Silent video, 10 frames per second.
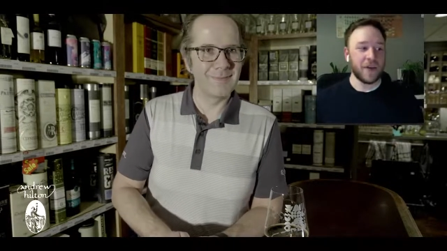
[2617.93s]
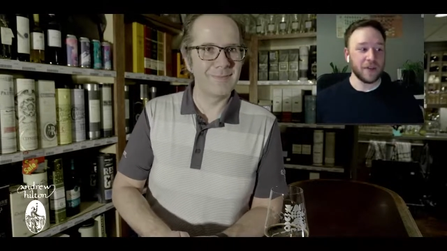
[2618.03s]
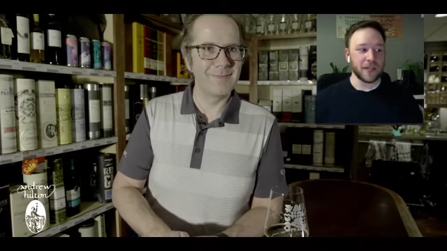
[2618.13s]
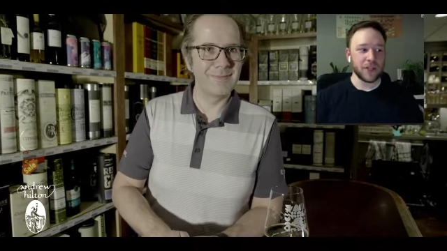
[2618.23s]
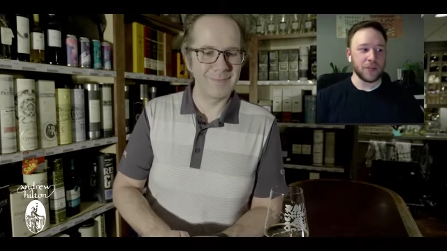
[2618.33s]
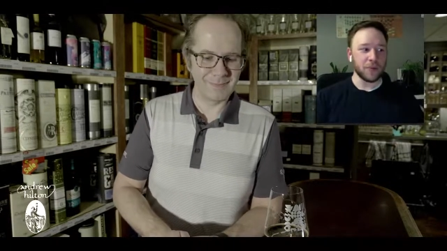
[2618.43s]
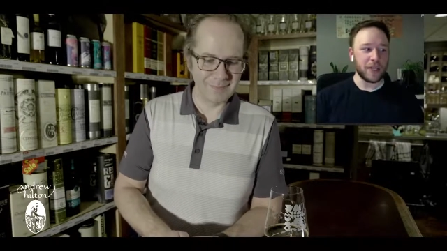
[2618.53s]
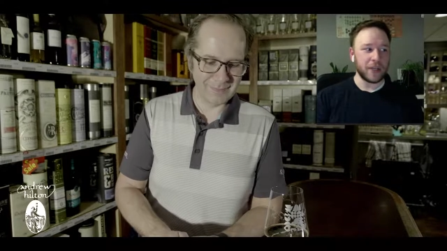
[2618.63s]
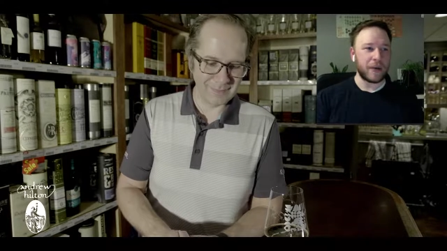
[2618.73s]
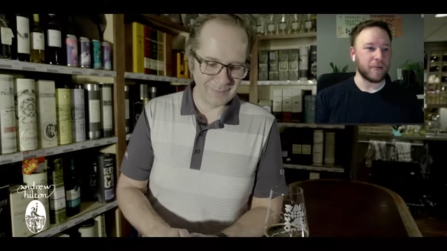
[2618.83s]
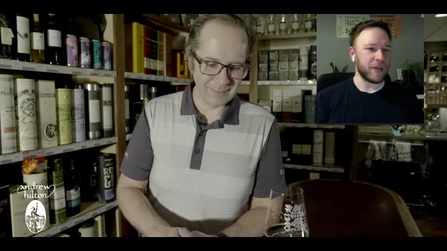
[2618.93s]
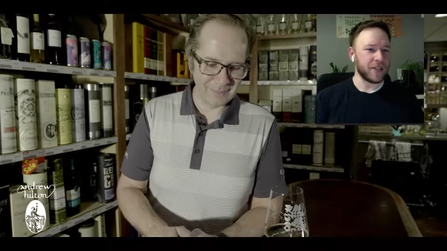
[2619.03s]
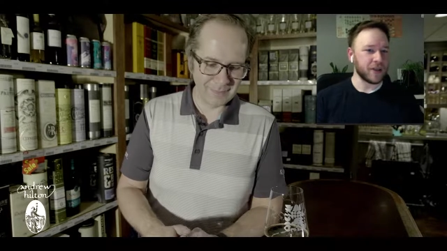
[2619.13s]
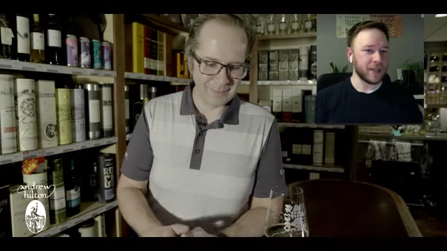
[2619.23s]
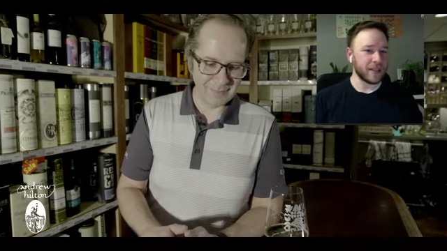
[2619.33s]
Speaker 1: Uh, there's actually a really great
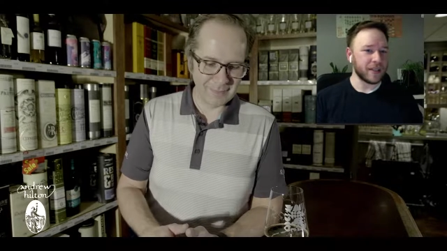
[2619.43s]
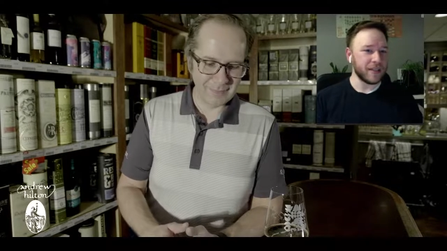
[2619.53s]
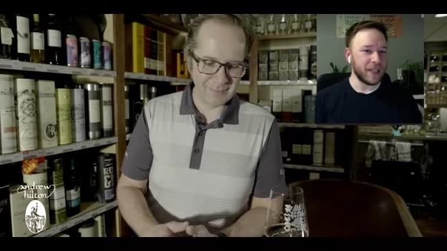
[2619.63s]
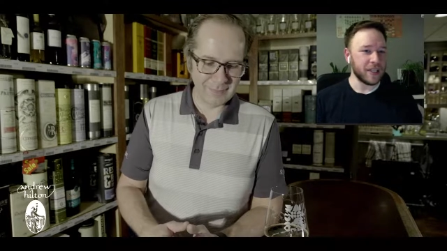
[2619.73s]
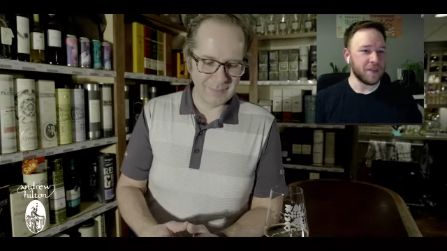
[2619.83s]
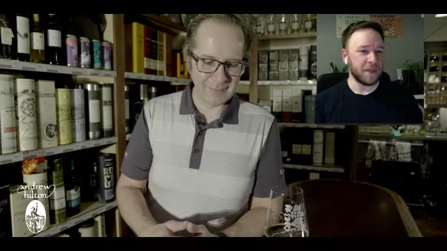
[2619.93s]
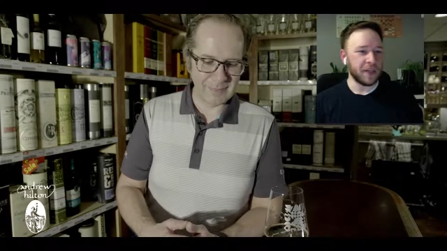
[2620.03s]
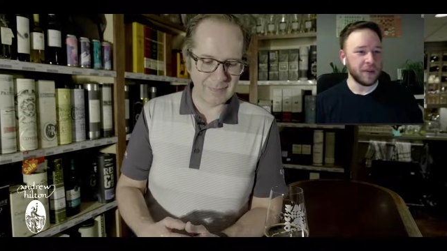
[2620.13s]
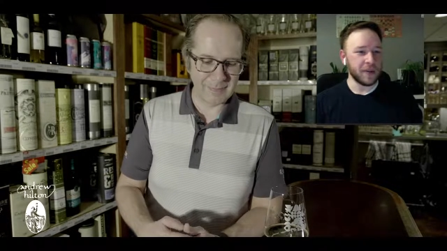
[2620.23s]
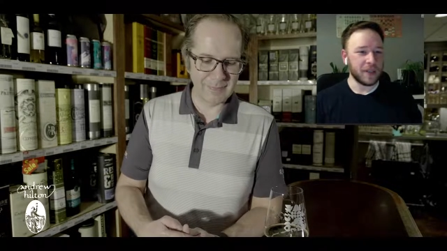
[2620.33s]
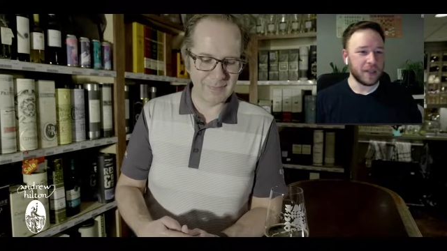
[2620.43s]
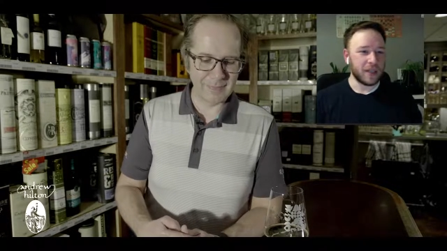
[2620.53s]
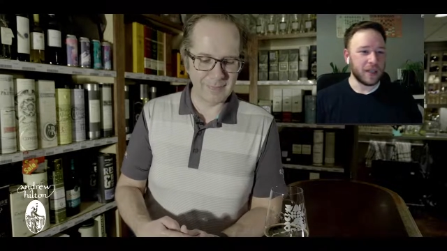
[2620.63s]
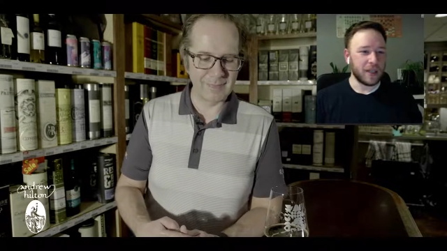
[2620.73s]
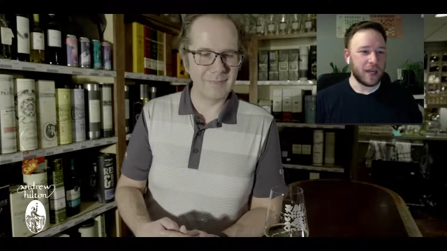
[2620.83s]
restaurant in Tofino,
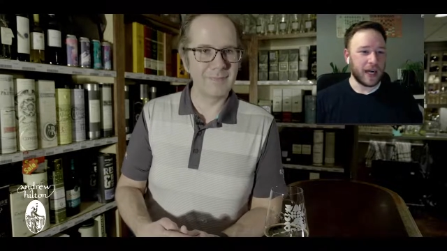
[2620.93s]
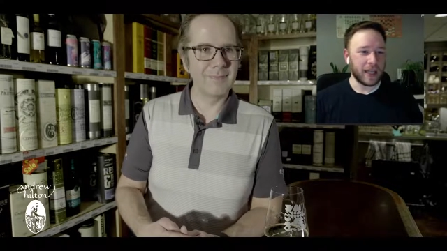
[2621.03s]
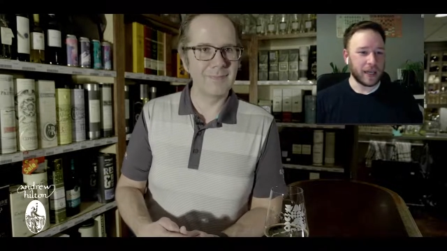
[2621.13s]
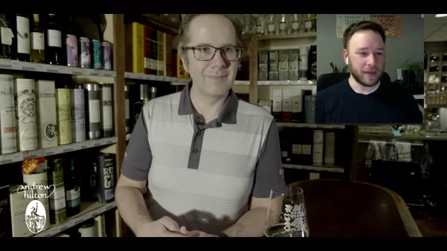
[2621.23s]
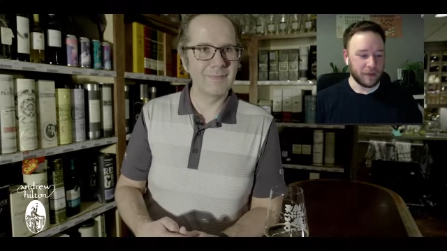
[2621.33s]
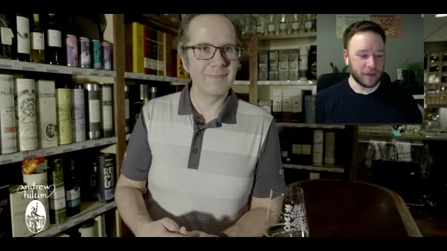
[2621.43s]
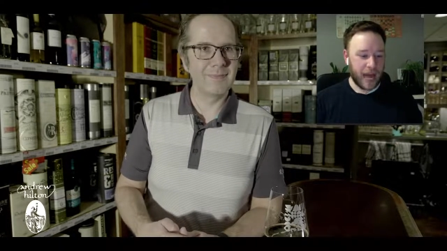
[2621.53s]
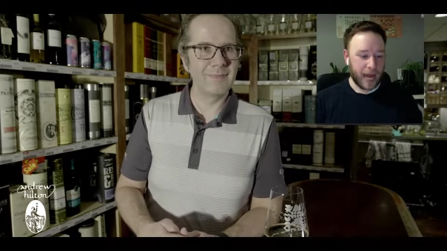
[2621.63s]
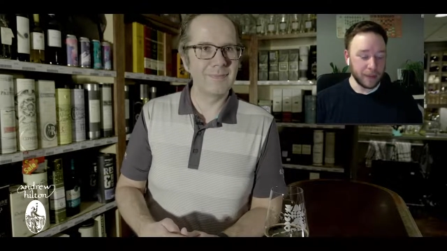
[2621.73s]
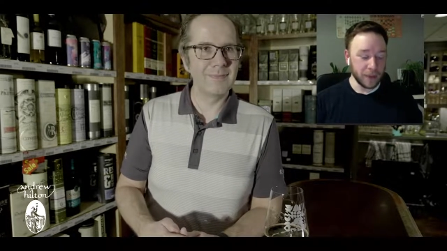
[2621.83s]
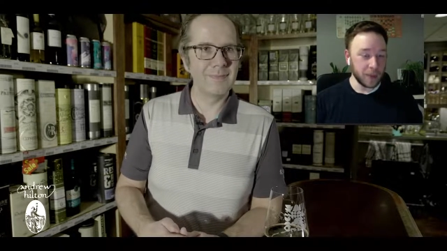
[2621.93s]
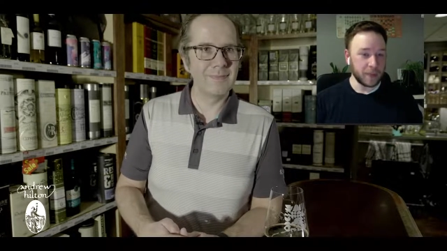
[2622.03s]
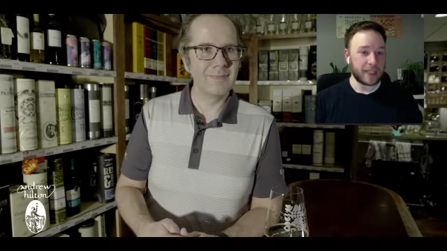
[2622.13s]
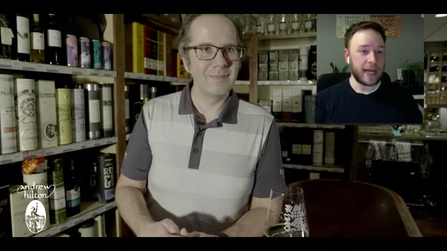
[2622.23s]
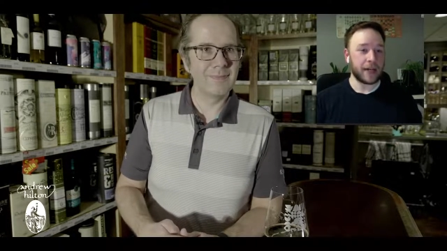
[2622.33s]
uh, like, absolutely
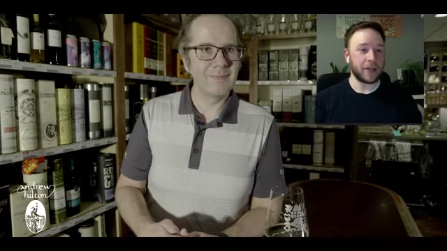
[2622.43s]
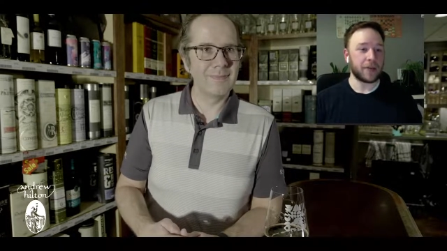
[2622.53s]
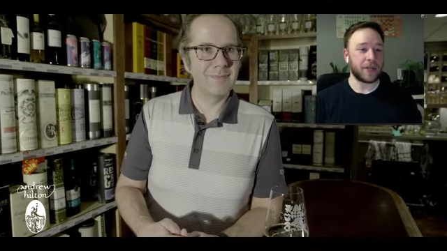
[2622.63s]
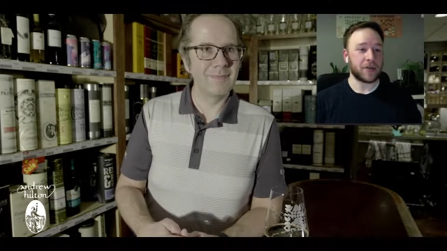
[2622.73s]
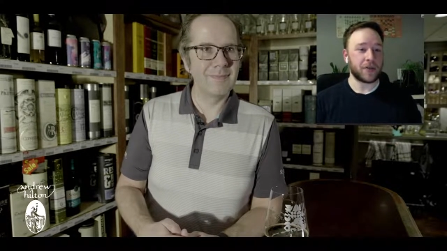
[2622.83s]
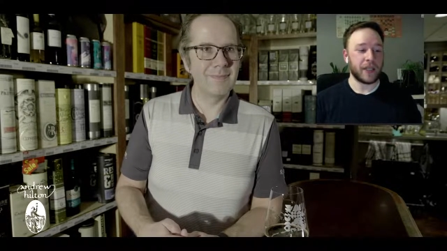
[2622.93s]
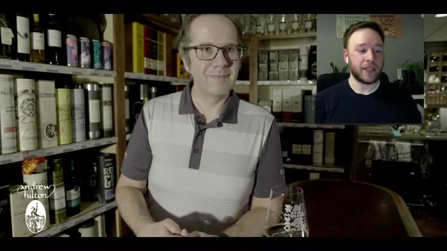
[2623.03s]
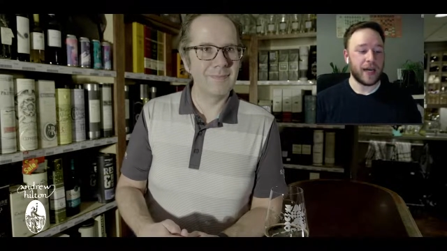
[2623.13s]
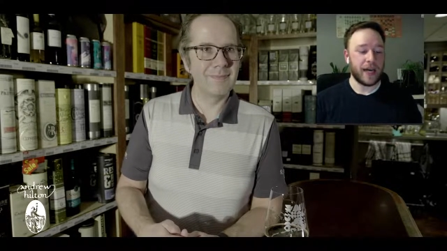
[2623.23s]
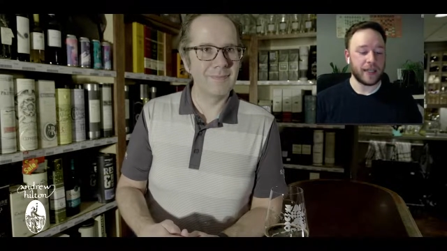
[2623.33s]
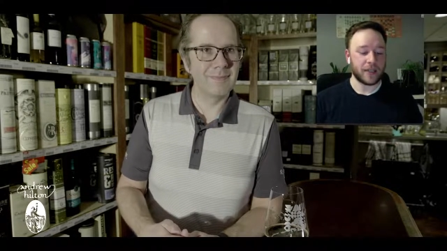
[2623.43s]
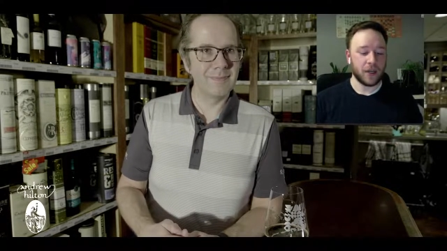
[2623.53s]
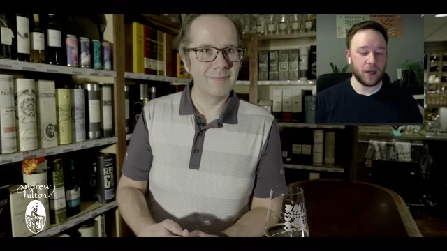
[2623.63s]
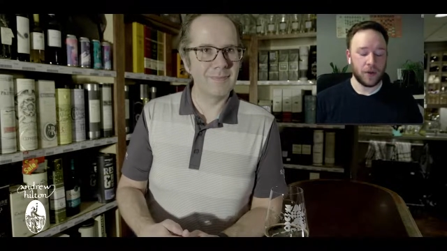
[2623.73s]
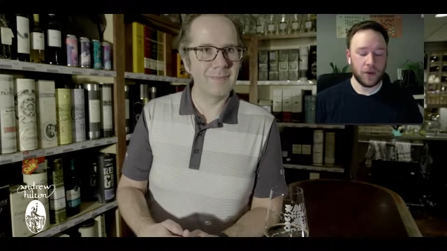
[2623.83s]
spectacular restaurant. it's
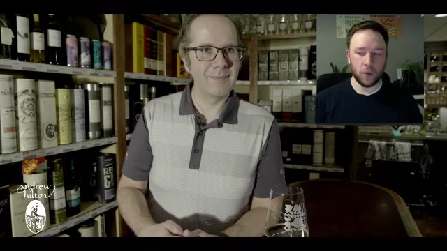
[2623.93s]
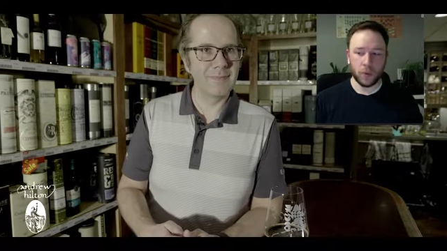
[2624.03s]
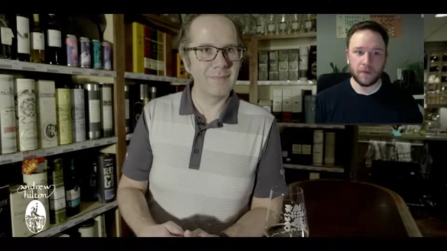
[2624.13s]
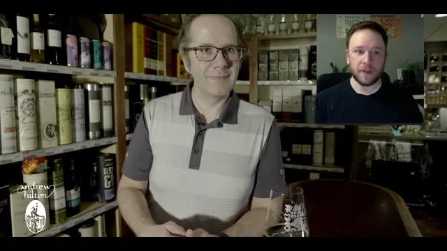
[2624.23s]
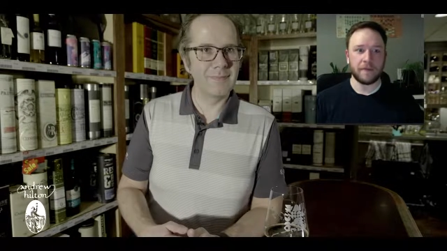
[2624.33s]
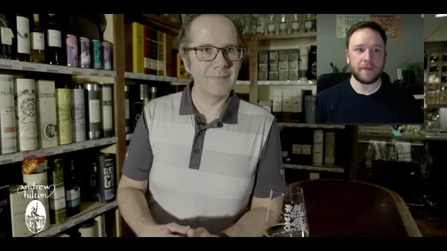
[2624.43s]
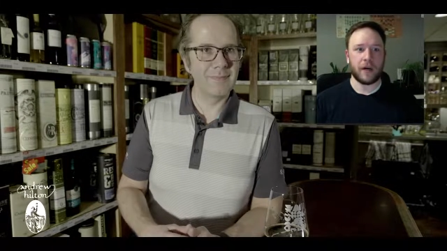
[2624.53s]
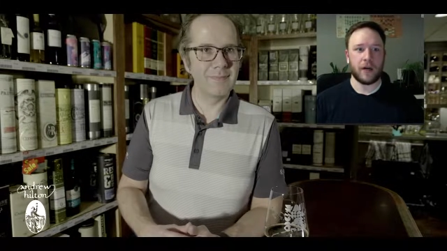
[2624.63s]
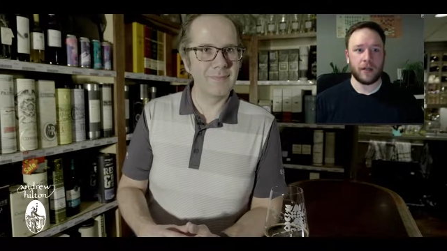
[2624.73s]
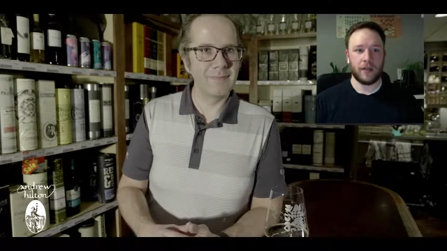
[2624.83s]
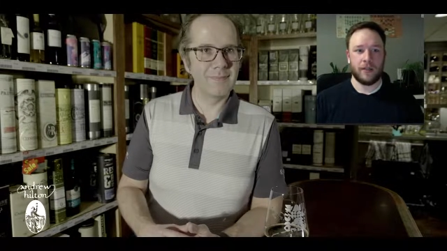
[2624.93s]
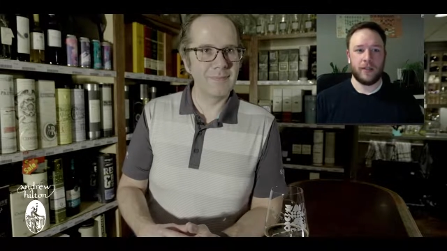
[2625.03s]
called The Wolf in the Fog.